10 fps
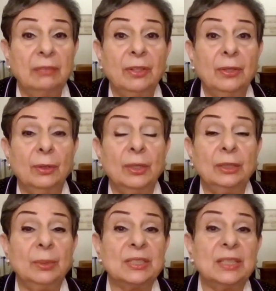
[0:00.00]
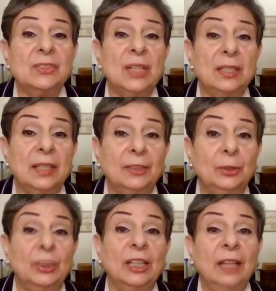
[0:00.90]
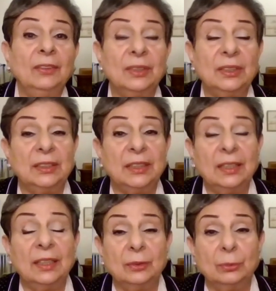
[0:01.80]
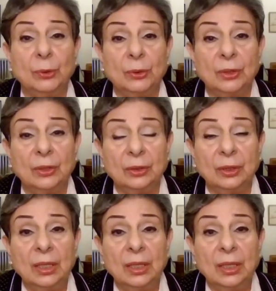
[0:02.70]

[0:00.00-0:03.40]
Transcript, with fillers: even though it was Israel that unilaterally declared war on,